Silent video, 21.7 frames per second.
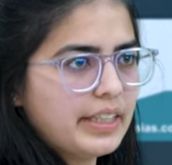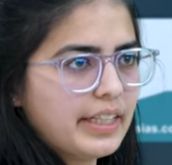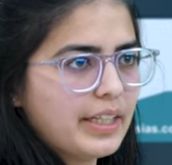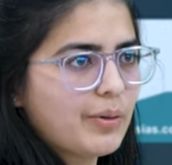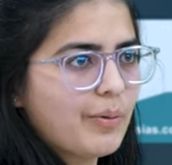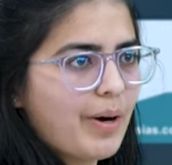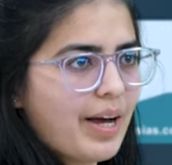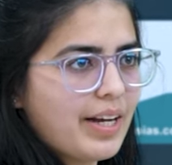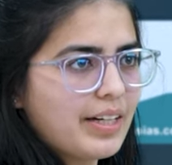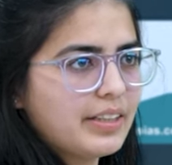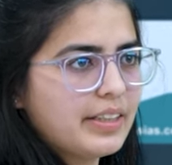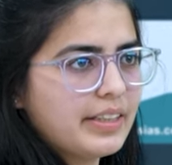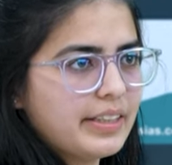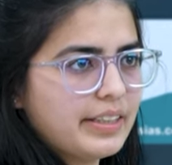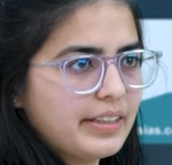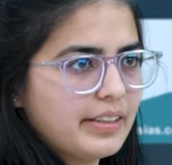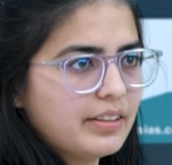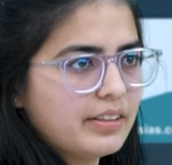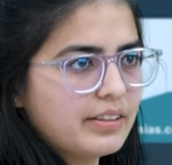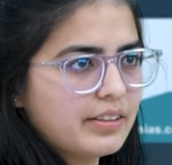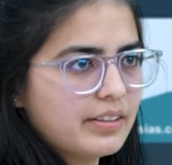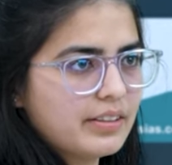
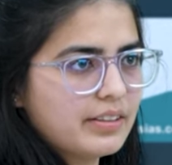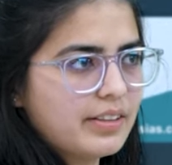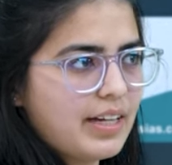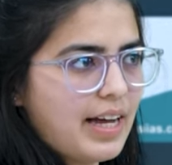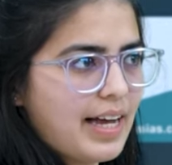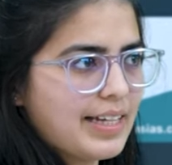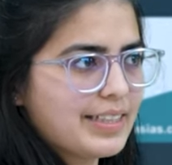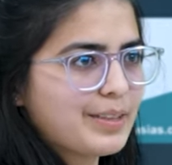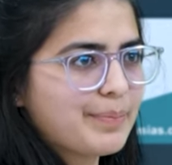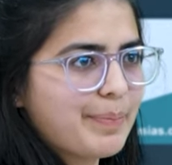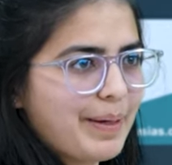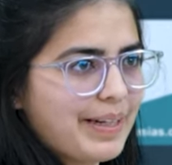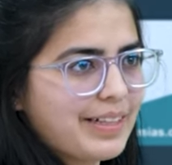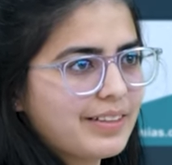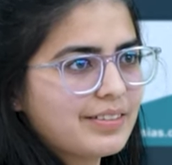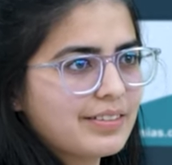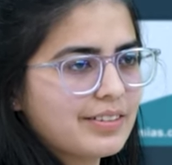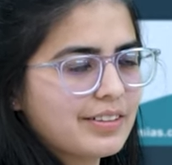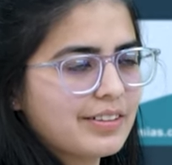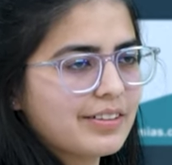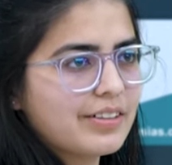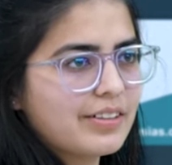equality
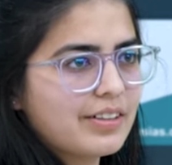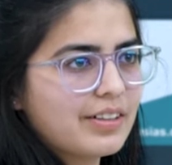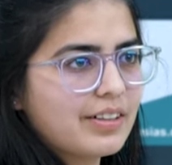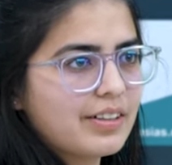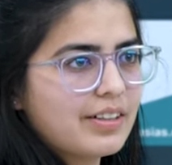aspect, sir.